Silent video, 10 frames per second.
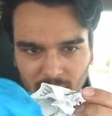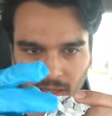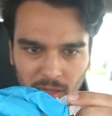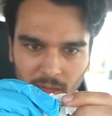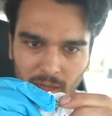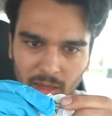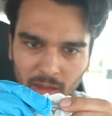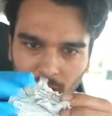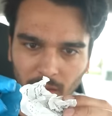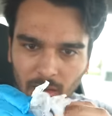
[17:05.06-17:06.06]

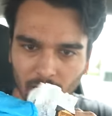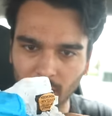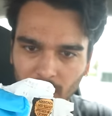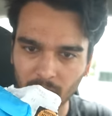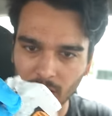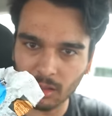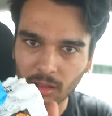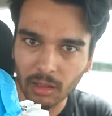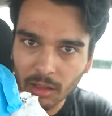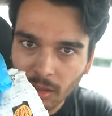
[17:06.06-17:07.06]

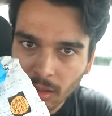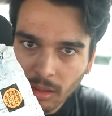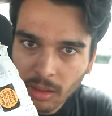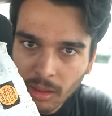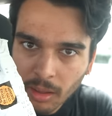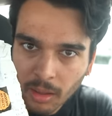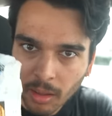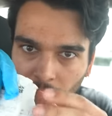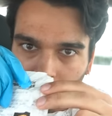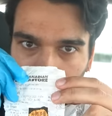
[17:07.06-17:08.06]

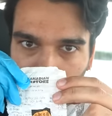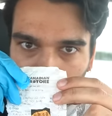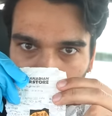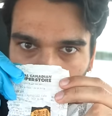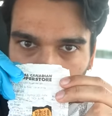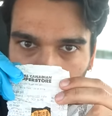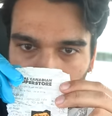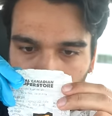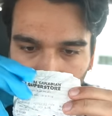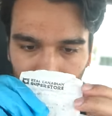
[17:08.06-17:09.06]
[no speech]